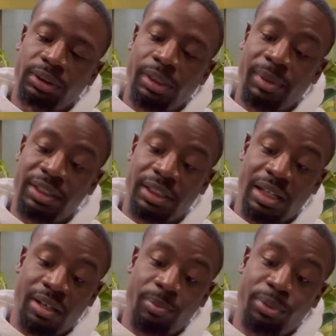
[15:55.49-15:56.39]
I'm actually
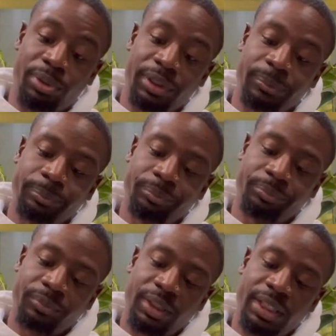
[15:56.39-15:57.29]
kind of pulling,
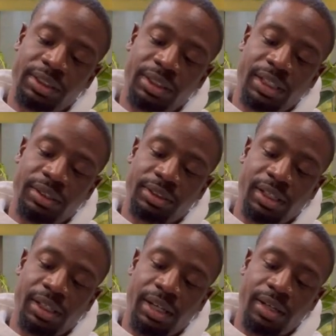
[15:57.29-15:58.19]
because I see how
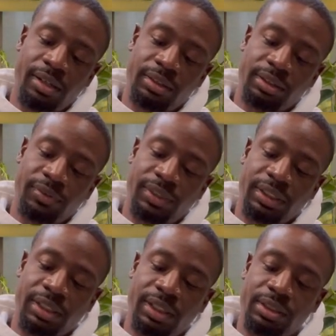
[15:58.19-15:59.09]
skinny they are and stuff like that.